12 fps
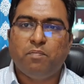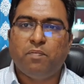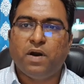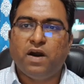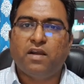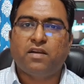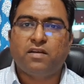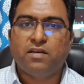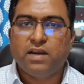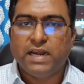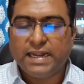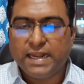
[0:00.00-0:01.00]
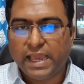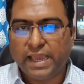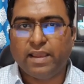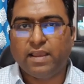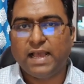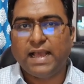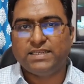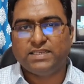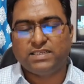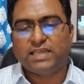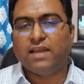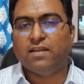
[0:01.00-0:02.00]
per day as a
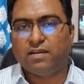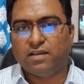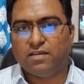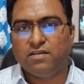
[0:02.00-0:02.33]
salary.